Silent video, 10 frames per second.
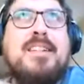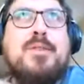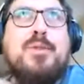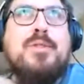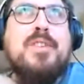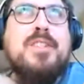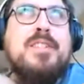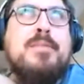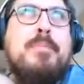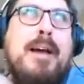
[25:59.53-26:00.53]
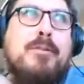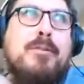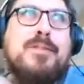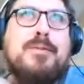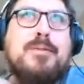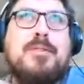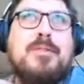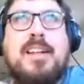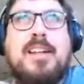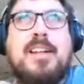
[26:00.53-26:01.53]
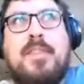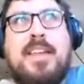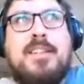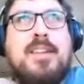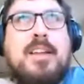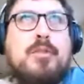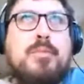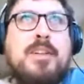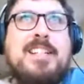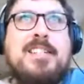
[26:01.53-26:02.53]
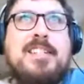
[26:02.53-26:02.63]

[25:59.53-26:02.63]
tool versus power tool, and like some things like replace